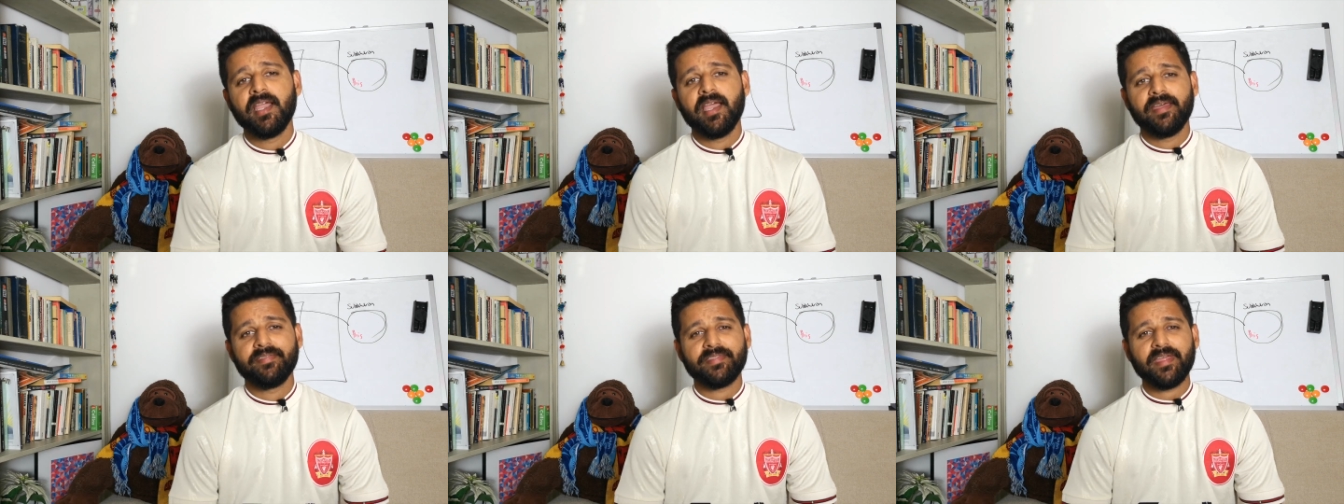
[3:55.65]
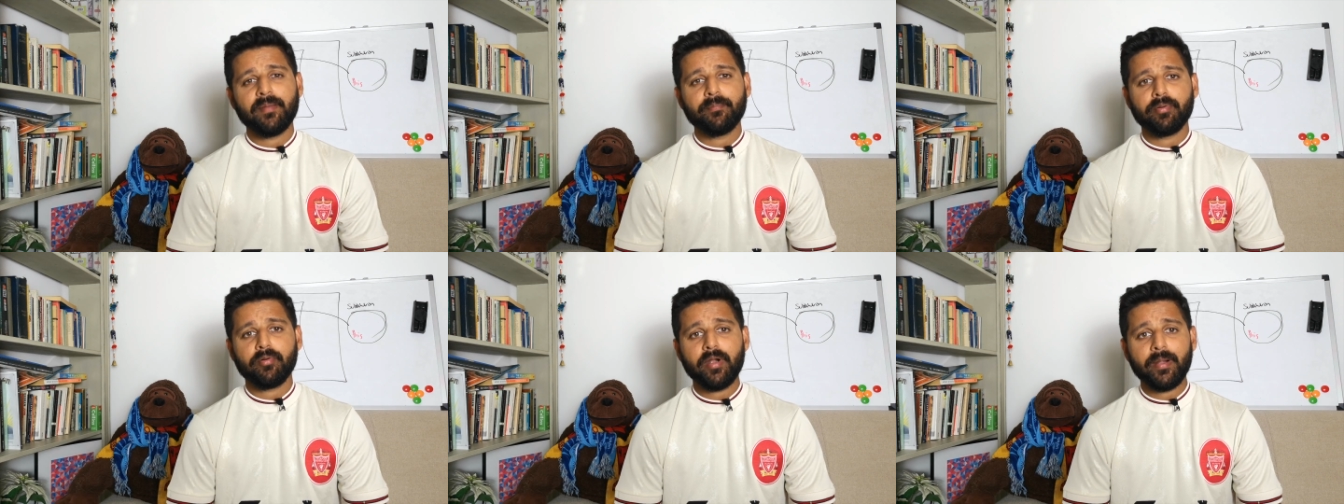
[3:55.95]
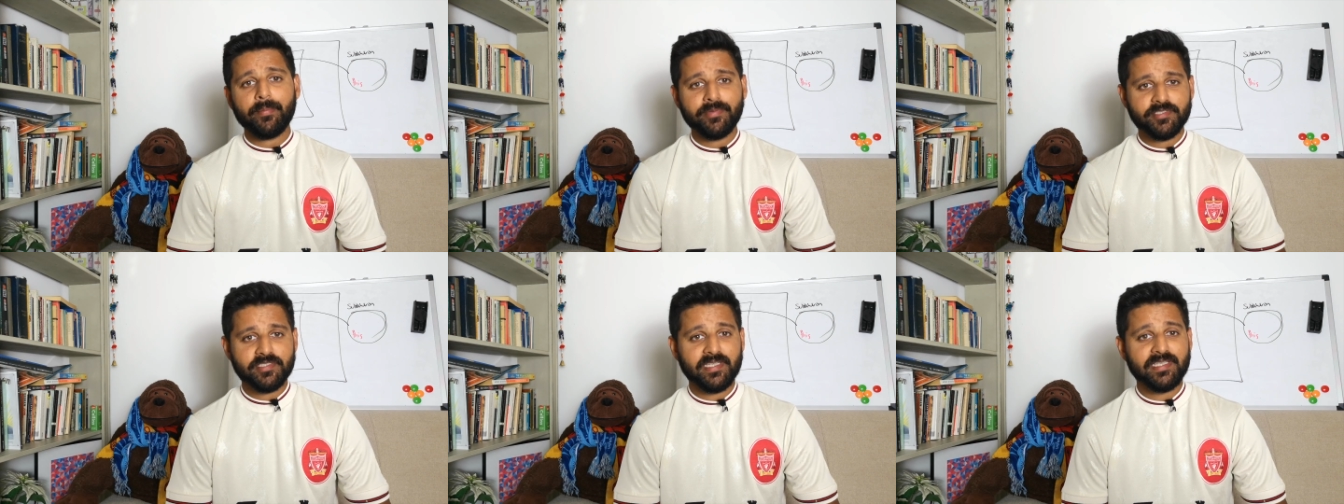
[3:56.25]
and that
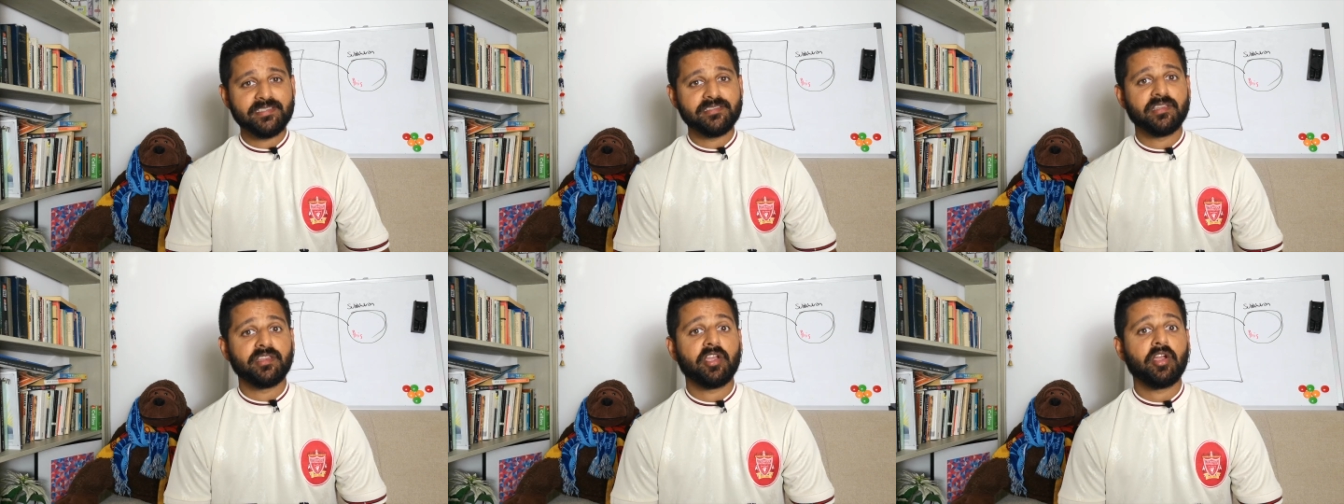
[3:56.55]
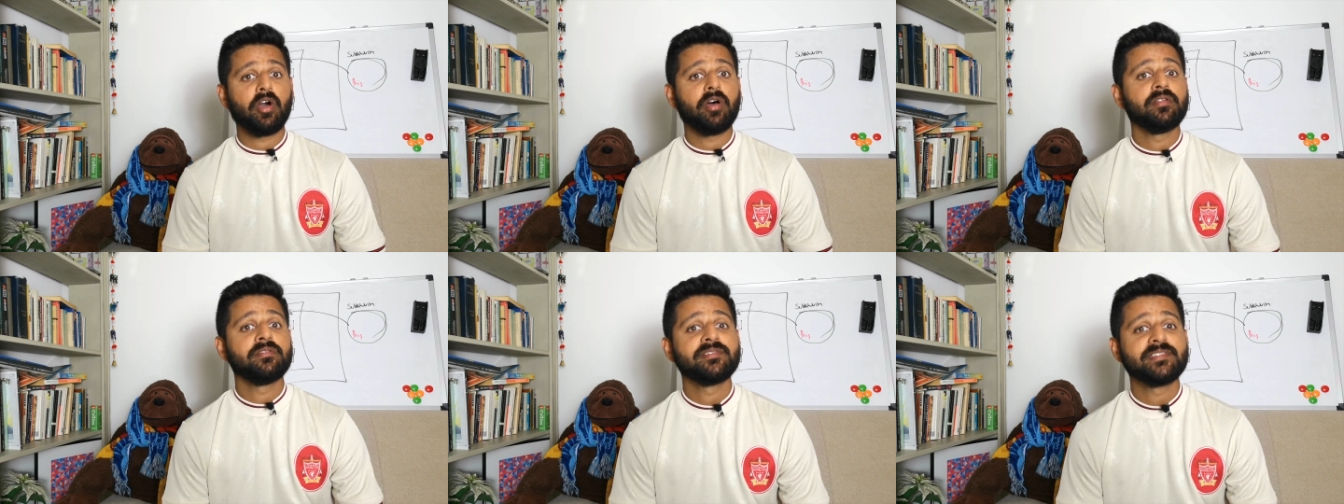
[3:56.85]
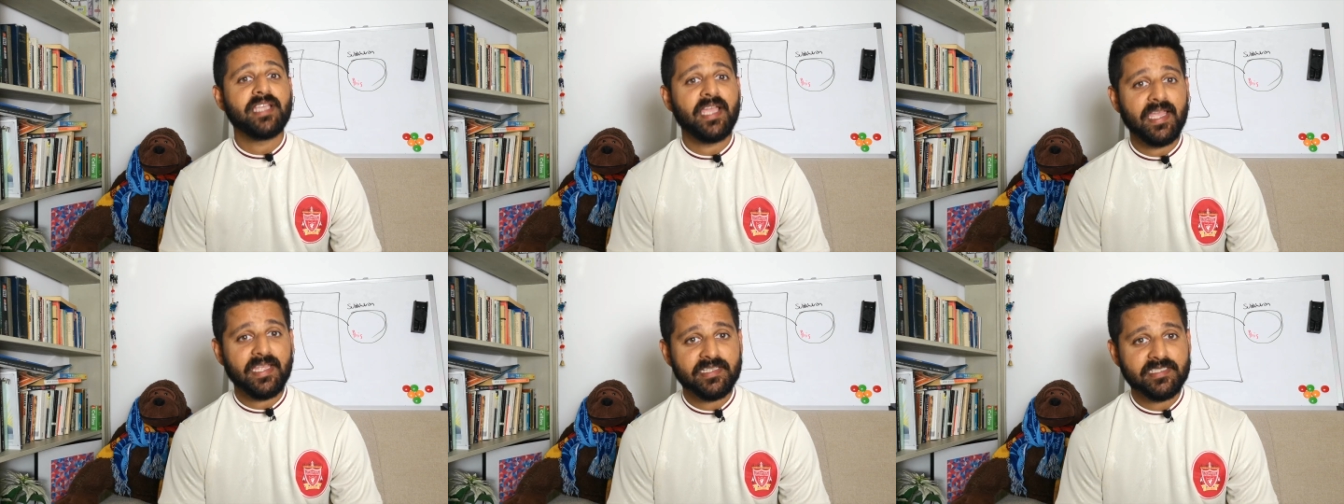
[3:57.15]
parameter is the
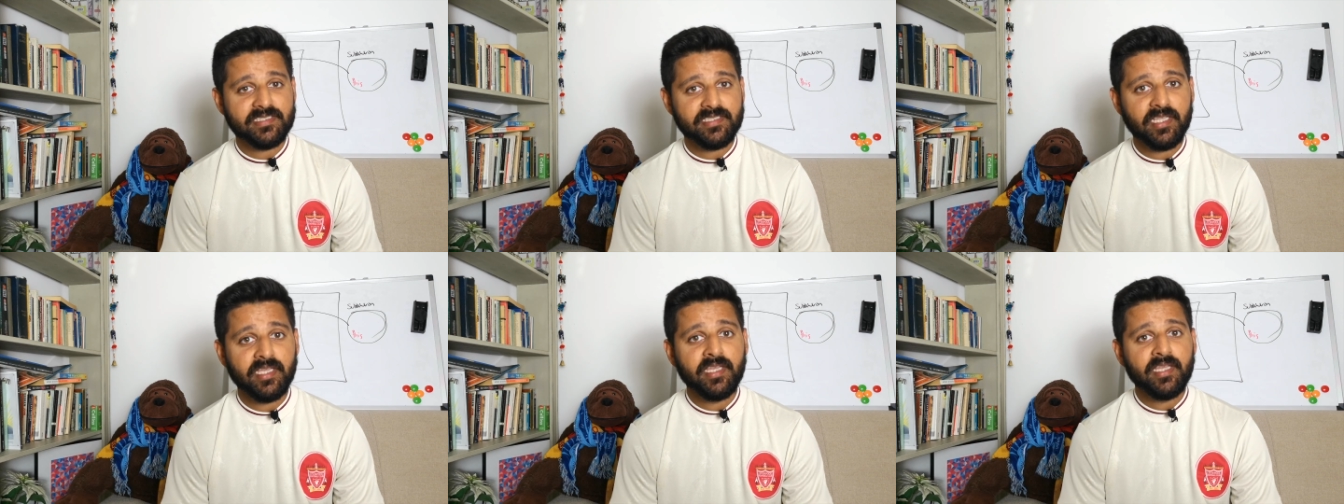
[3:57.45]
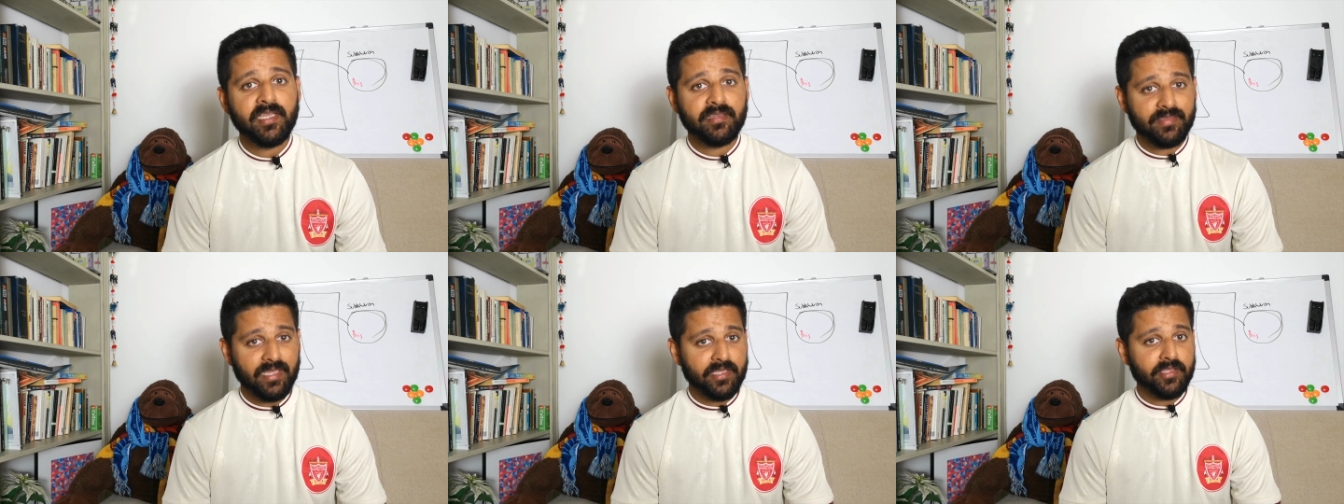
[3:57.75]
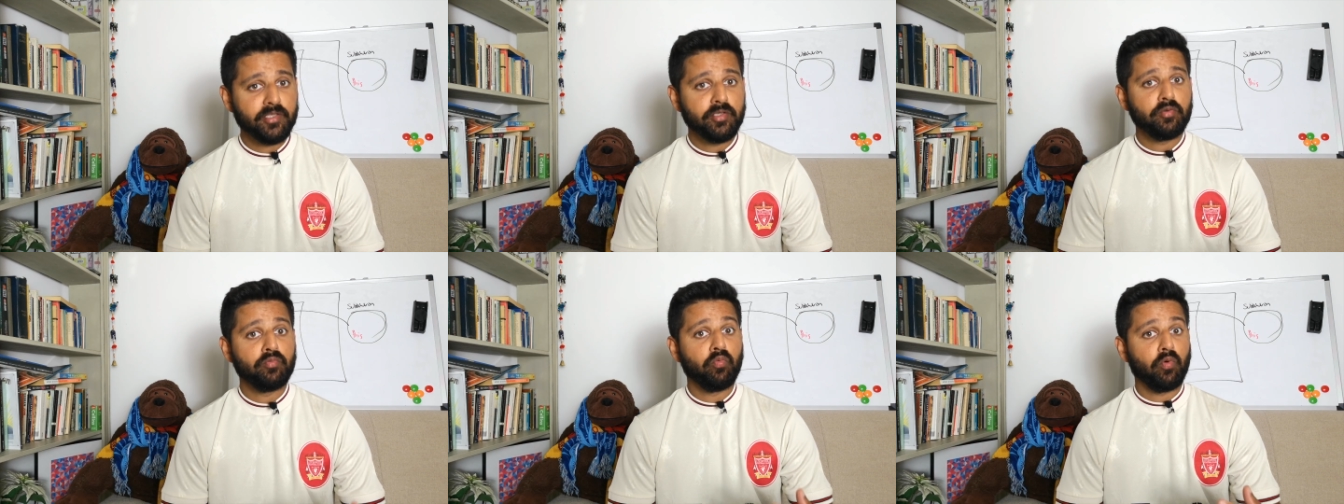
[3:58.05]
context that
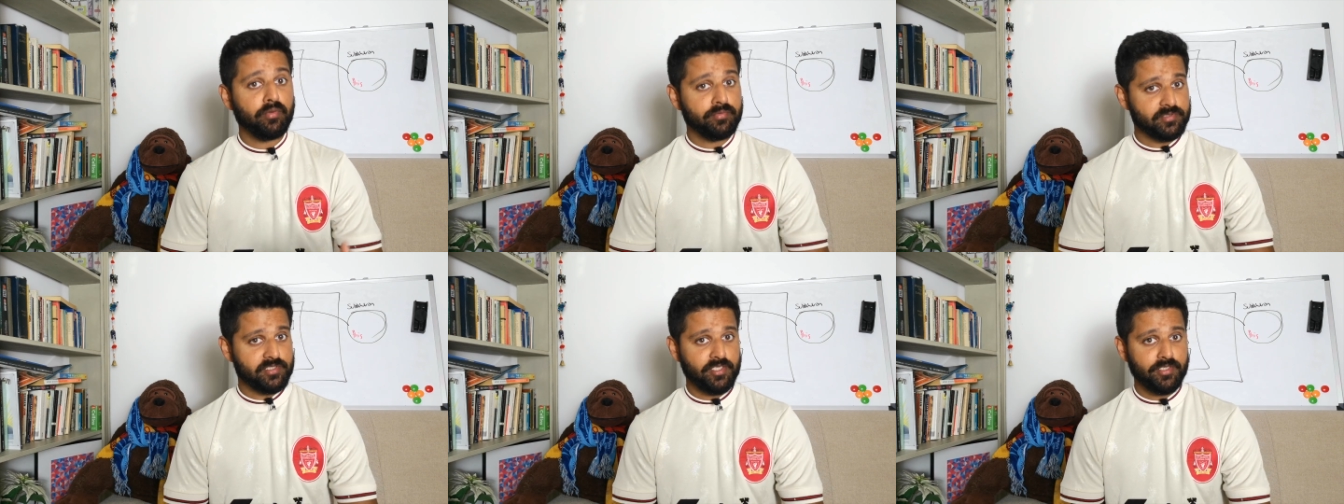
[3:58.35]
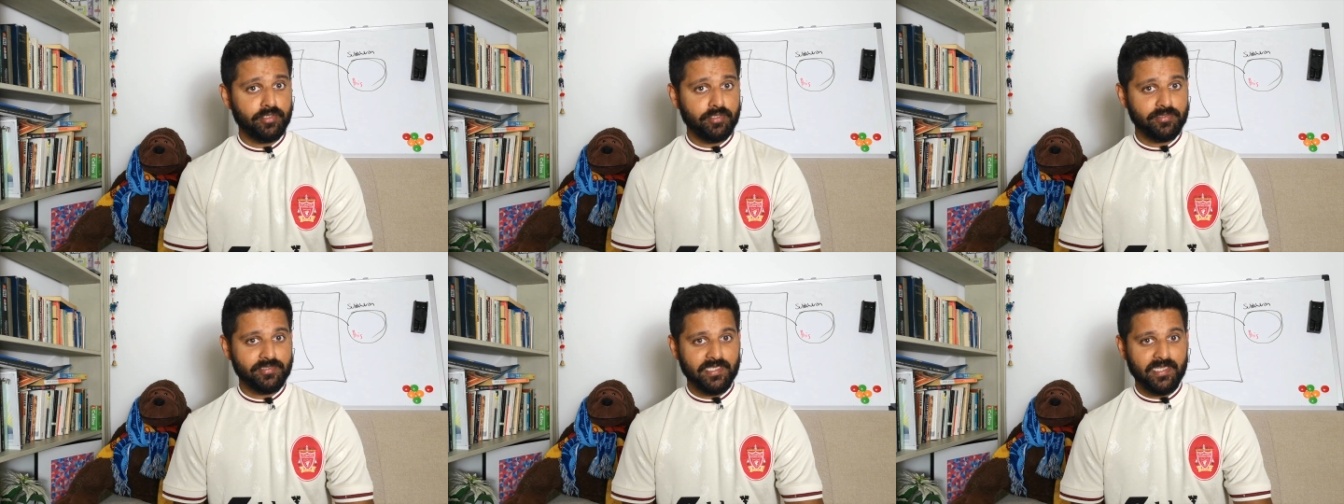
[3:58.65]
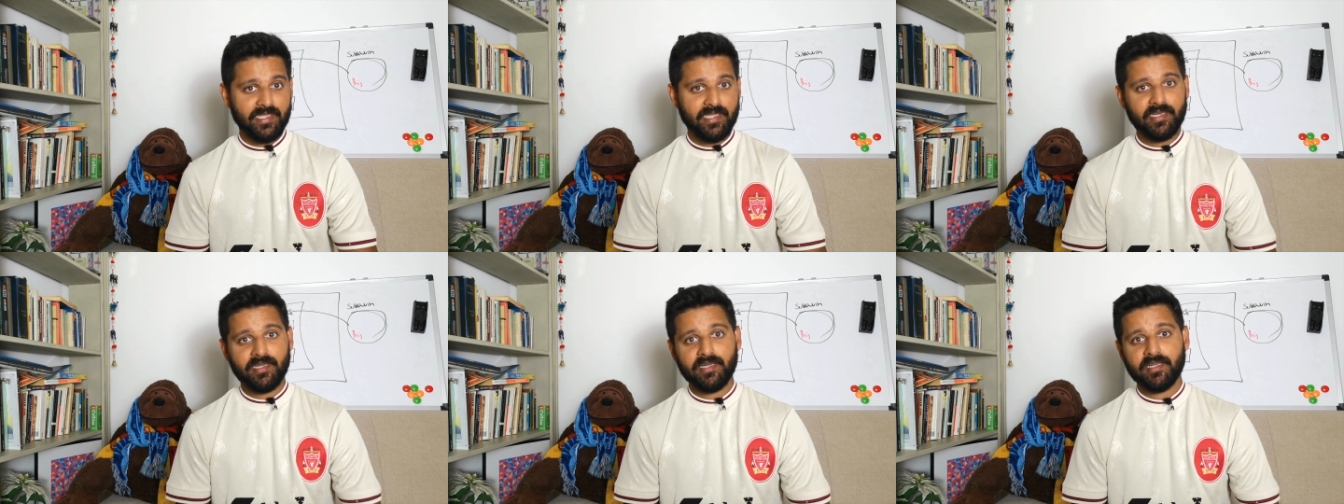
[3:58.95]
you want to use
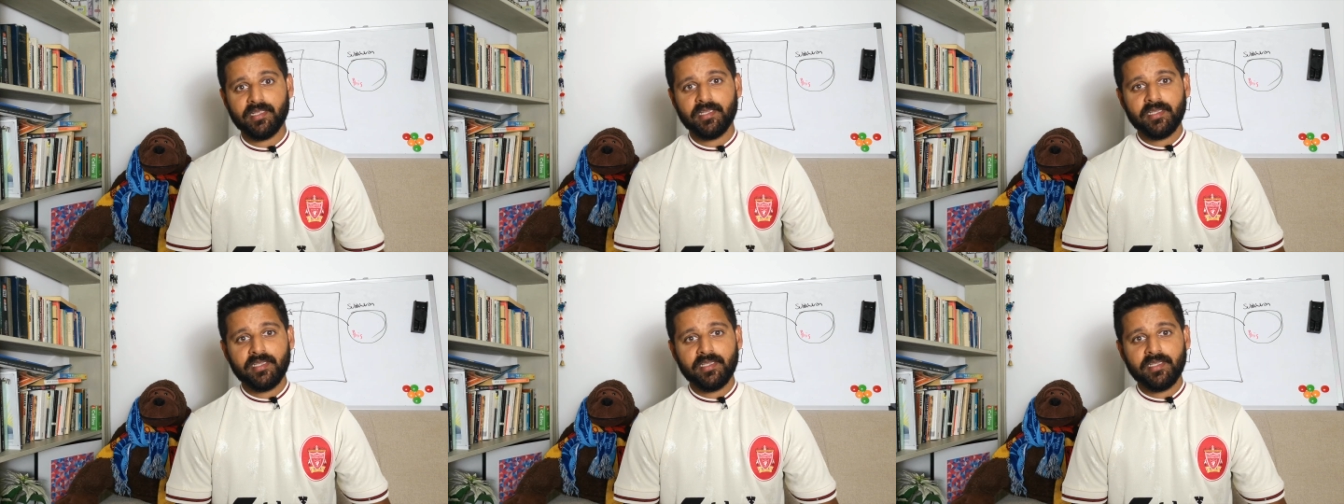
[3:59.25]
it in.